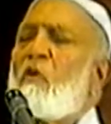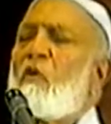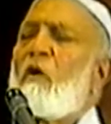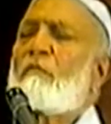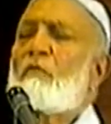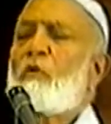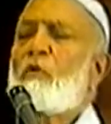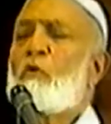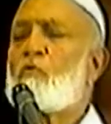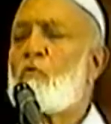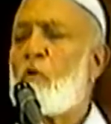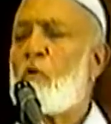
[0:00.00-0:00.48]
book
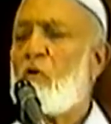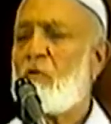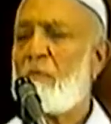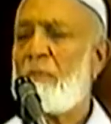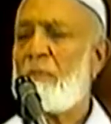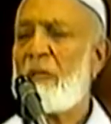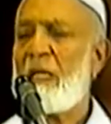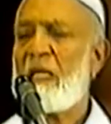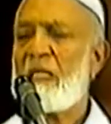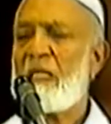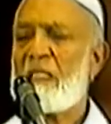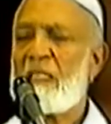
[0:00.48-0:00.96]
of
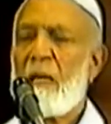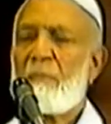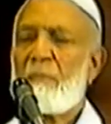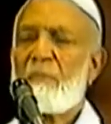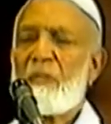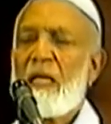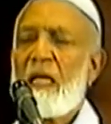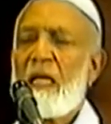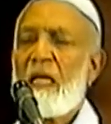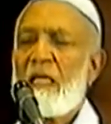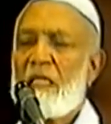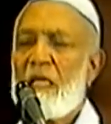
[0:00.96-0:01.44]
Deuteronomy,
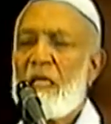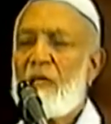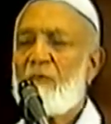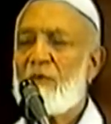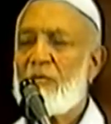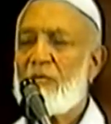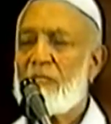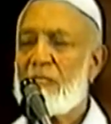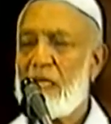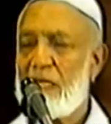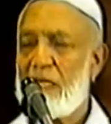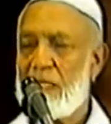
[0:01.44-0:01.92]
chapter
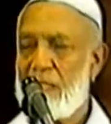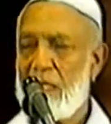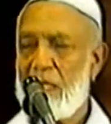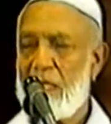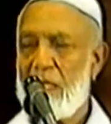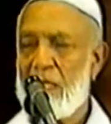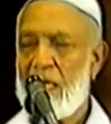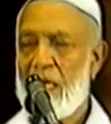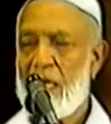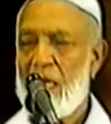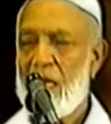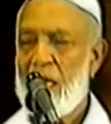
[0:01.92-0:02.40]
18, verse
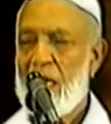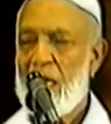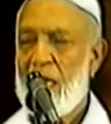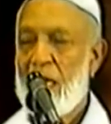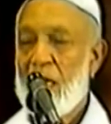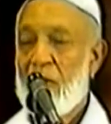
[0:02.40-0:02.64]
18,